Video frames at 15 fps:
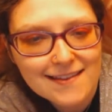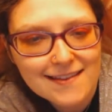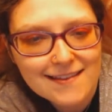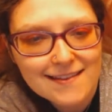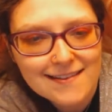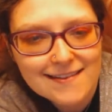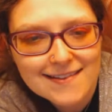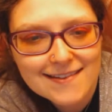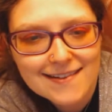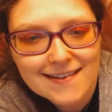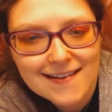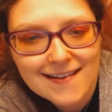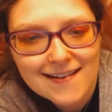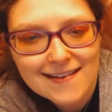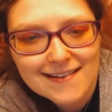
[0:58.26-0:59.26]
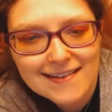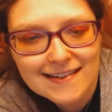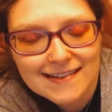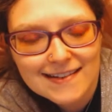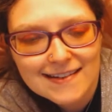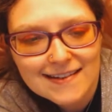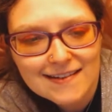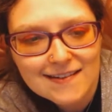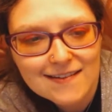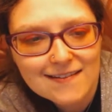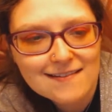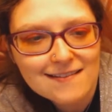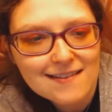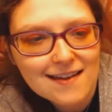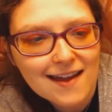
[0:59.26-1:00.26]
and she's got a
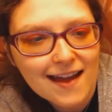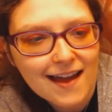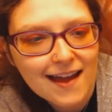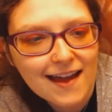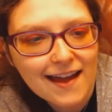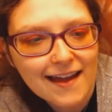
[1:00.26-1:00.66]
needle.